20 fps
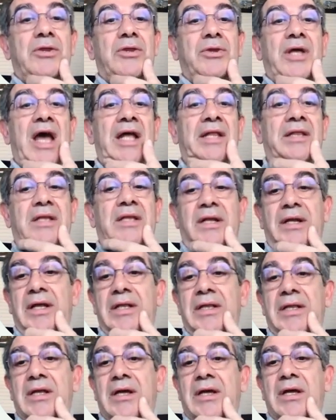and the
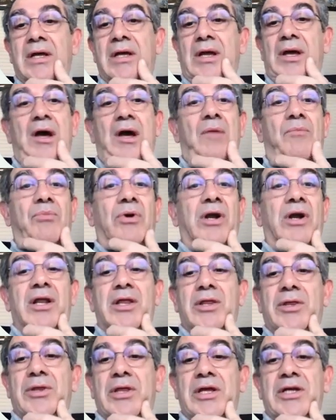scattered
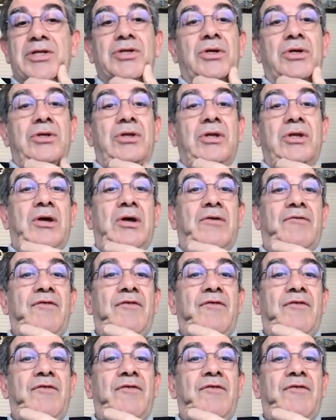polarization